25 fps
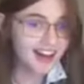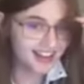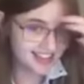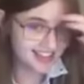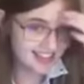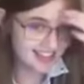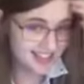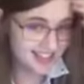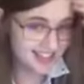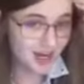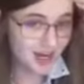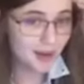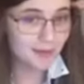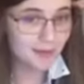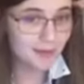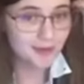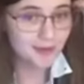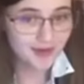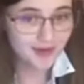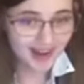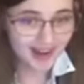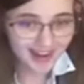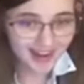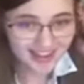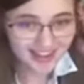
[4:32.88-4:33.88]
Stop
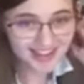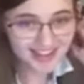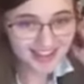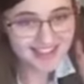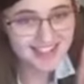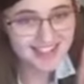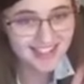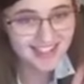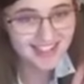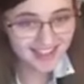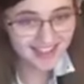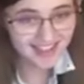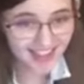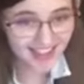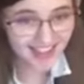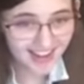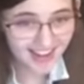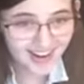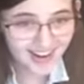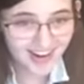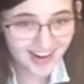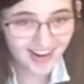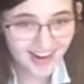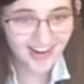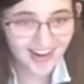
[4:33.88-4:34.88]
right
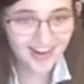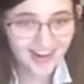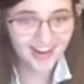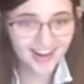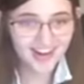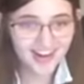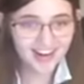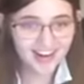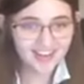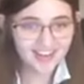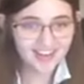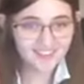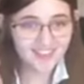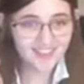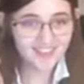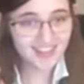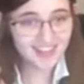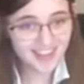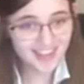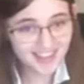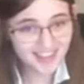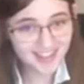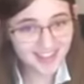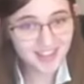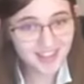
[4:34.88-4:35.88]
there.
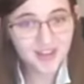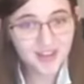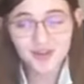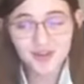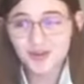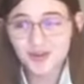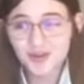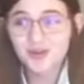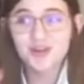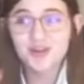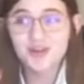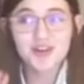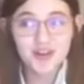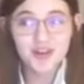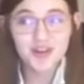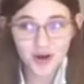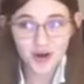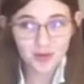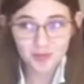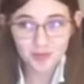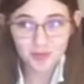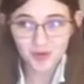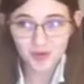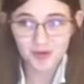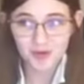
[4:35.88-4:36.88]
Thank you. No
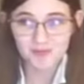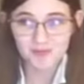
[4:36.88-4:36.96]
more,